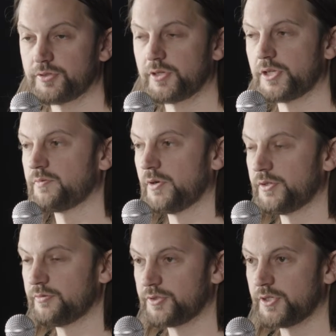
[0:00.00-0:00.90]
So that's why
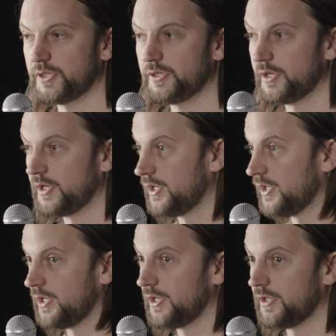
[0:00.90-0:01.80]
you'll see
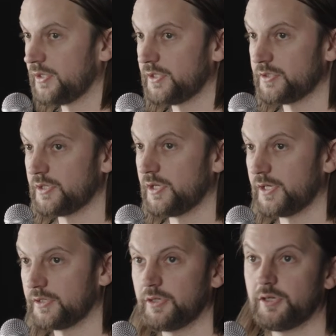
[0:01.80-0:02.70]
things
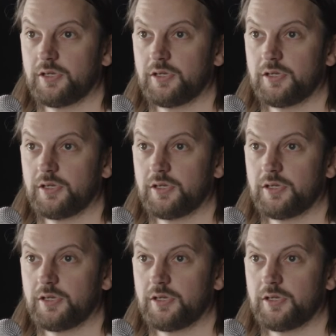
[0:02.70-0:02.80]
like